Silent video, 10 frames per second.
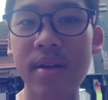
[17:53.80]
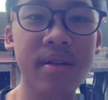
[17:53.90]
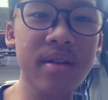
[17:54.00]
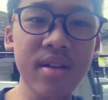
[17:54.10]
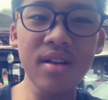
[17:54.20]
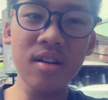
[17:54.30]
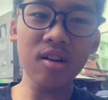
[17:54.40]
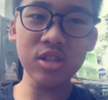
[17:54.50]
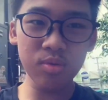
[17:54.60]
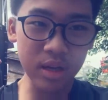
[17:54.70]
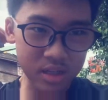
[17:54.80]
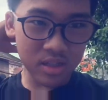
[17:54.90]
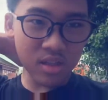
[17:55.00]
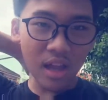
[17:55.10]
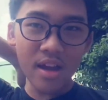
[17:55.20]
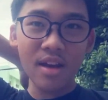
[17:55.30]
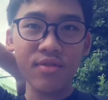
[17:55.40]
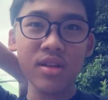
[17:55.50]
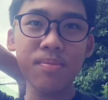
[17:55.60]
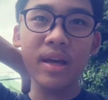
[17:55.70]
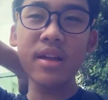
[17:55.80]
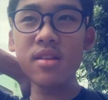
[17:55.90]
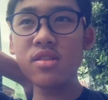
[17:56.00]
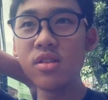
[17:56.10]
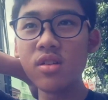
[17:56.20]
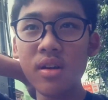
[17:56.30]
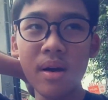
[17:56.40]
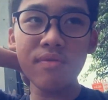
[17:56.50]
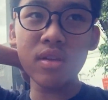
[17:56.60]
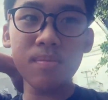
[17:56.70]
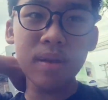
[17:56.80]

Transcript: but cause we are tired after the plane. So after the